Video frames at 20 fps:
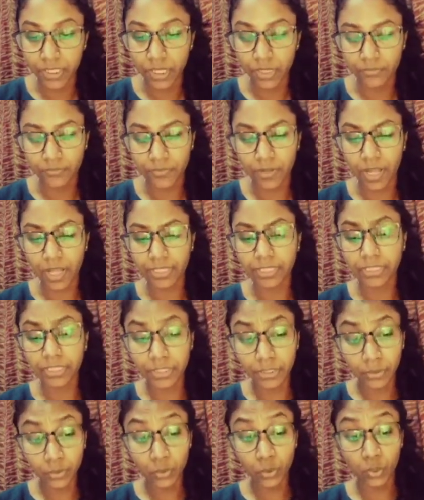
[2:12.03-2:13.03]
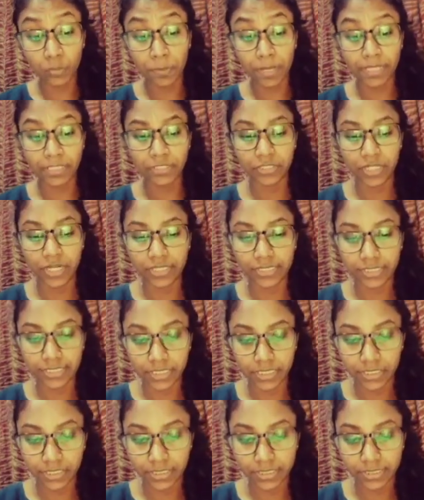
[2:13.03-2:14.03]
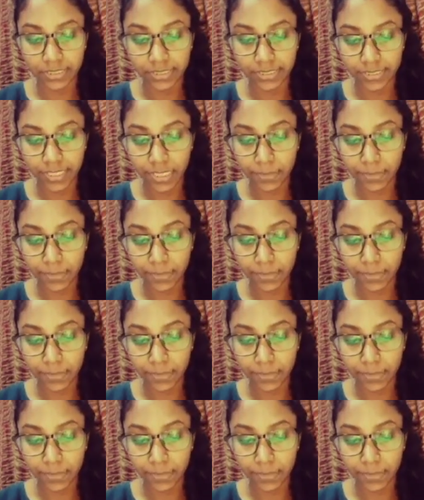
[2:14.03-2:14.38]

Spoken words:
For I know my transgressions,